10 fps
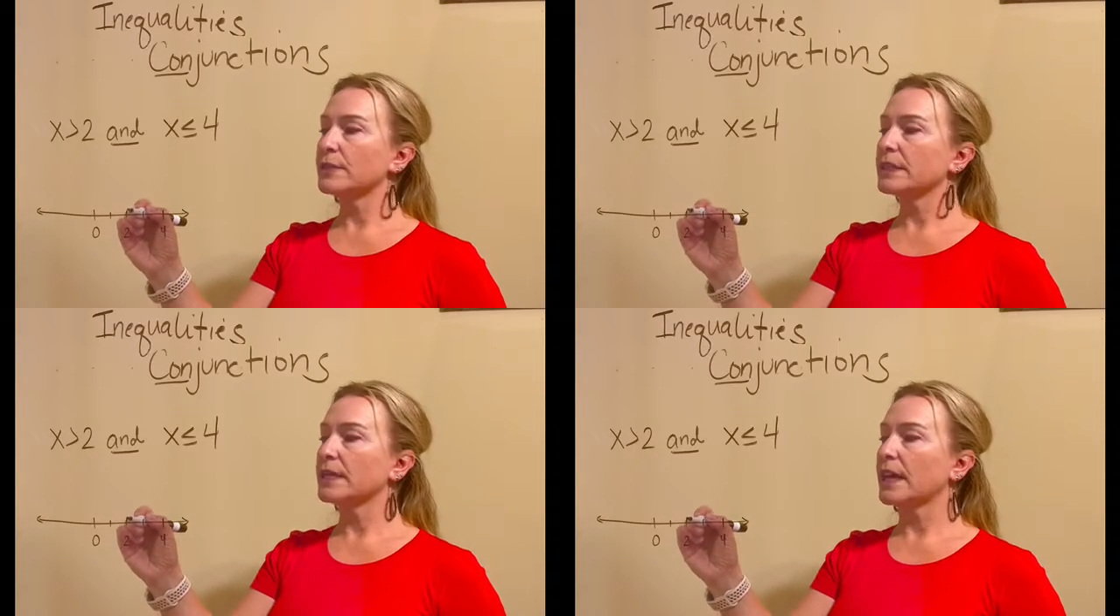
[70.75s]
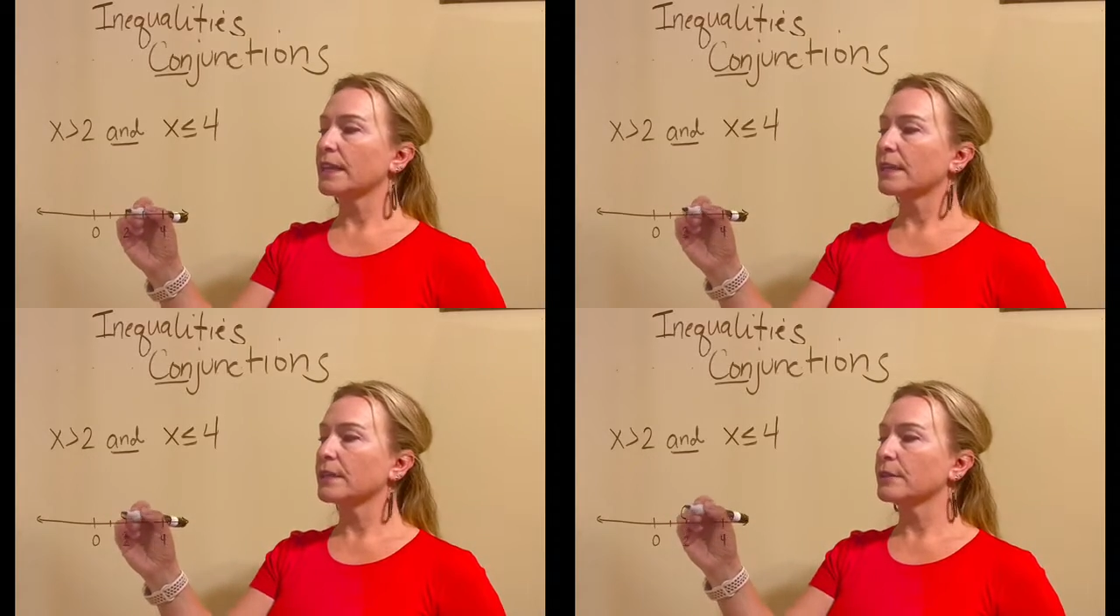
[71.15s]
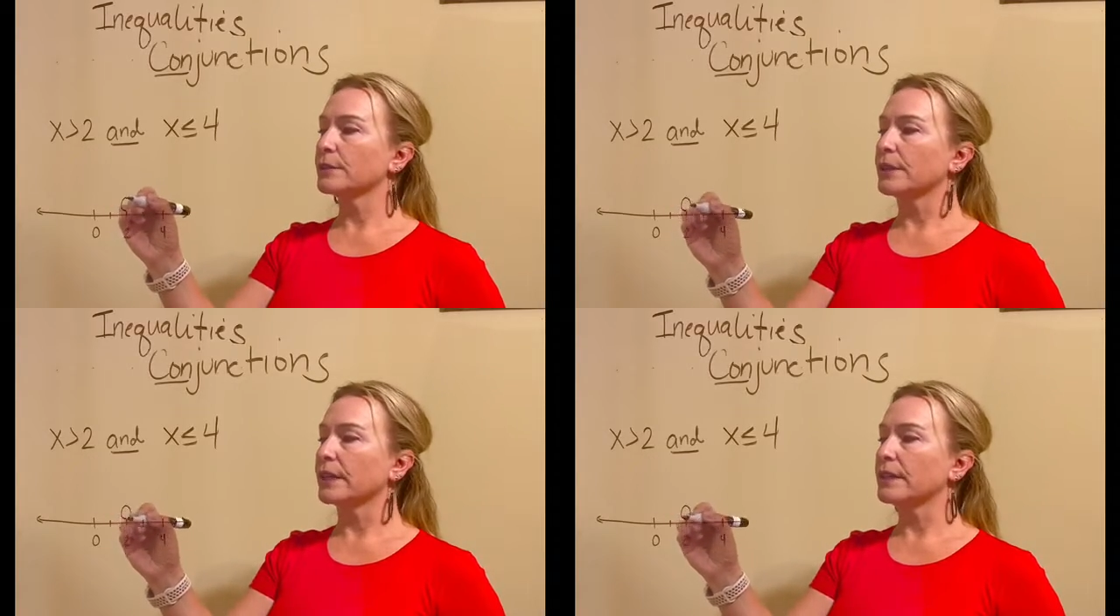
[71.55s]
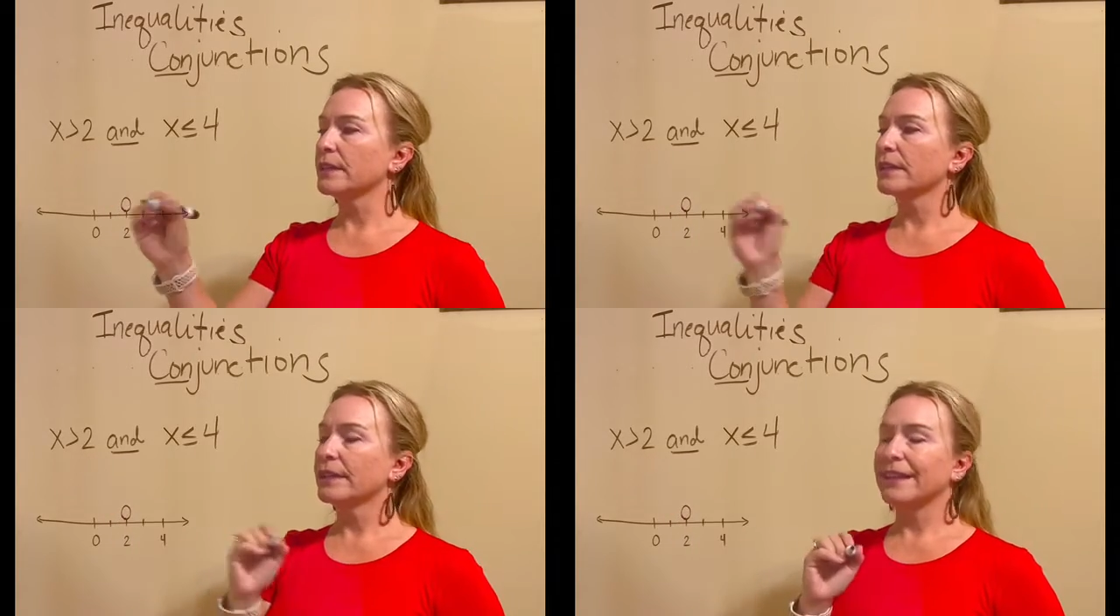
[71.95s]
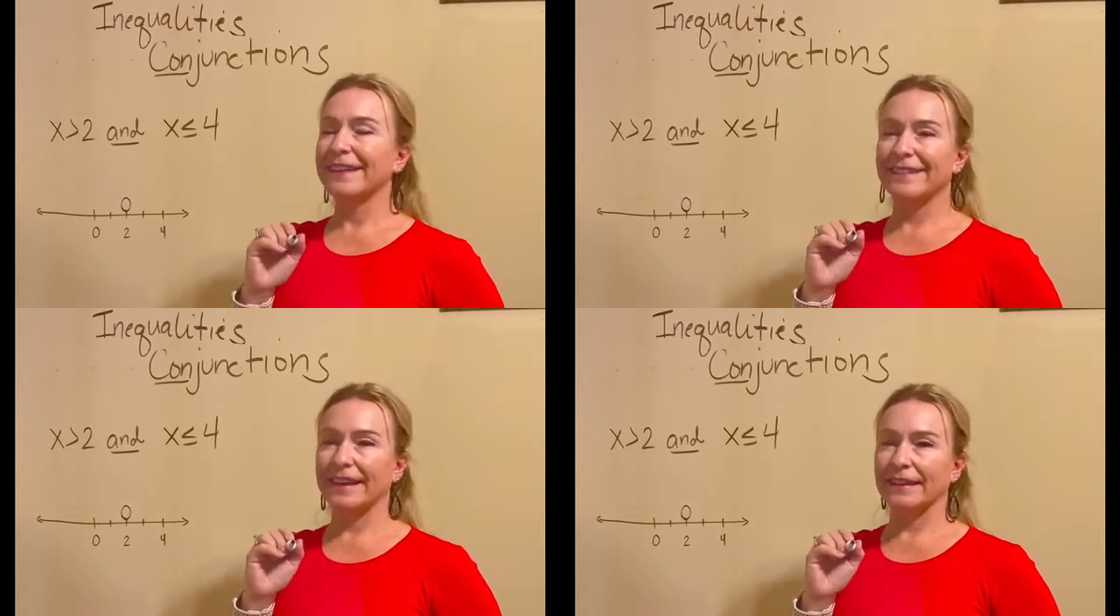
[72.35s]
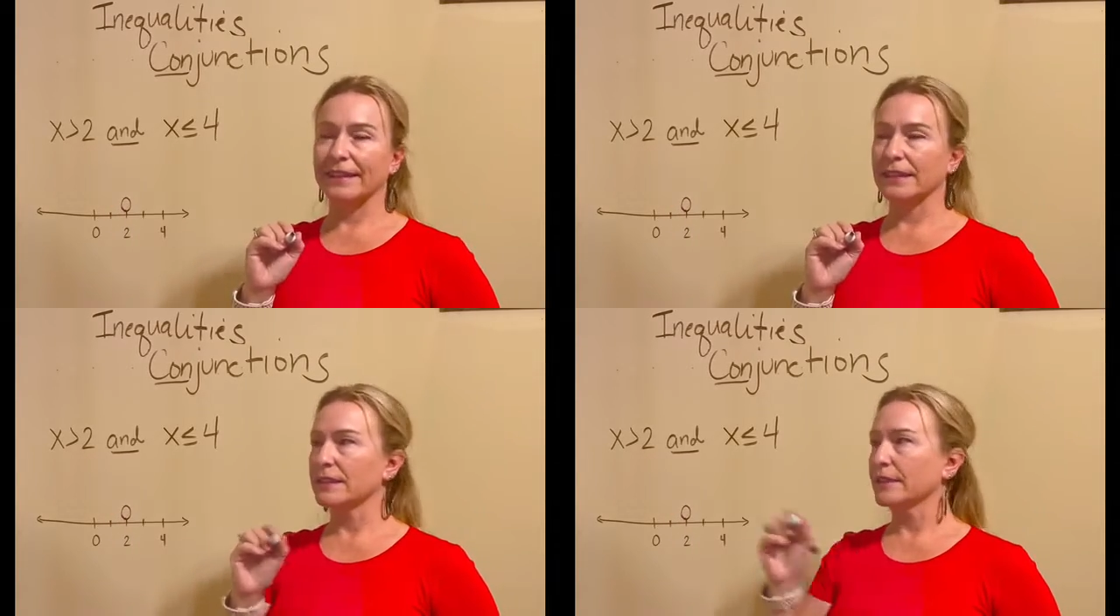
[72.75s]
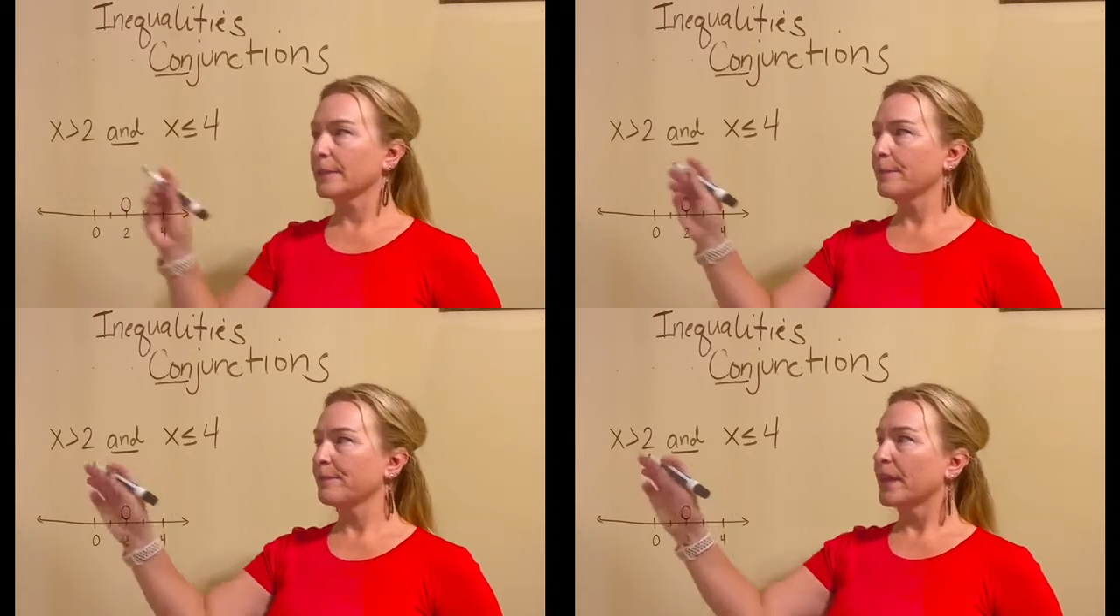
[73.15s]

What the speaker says: is not included in that answer.